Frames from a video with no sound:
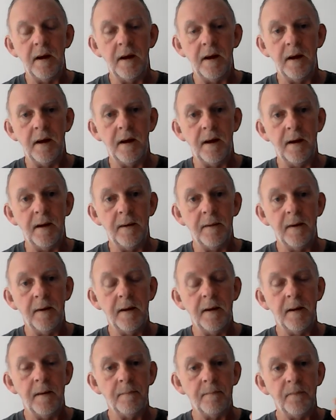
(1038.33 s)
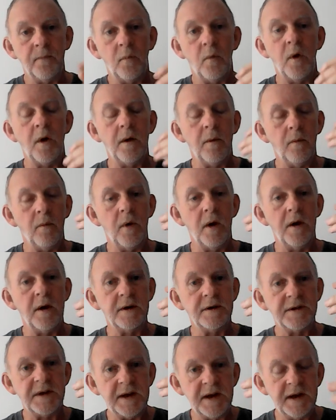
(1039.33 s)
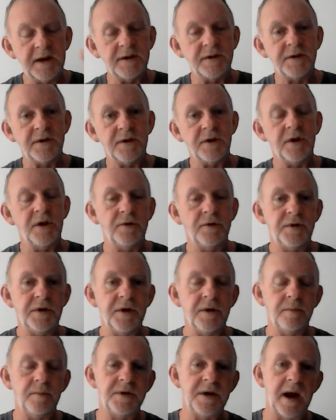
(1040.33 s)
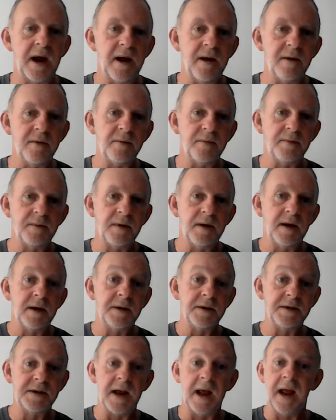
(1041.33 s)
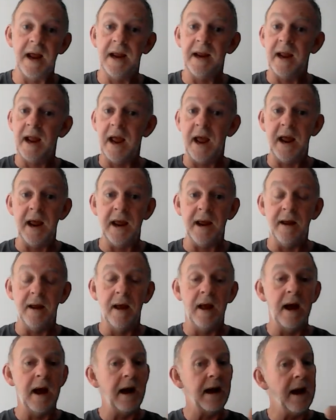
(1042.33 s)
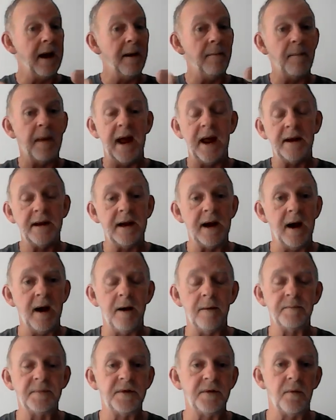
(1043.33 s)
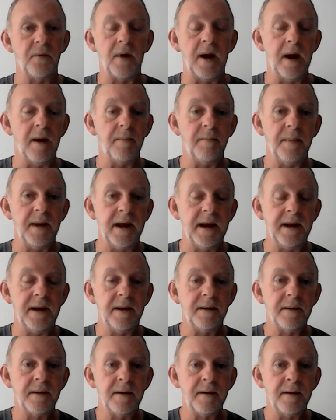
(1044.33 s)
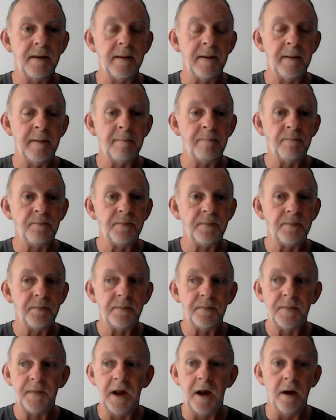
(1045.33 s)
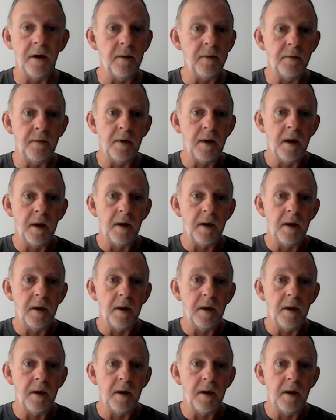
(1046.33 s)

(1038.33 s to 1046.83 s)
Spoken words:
Where is his YouTube channel saying, hey, I got bad cops around me? You know,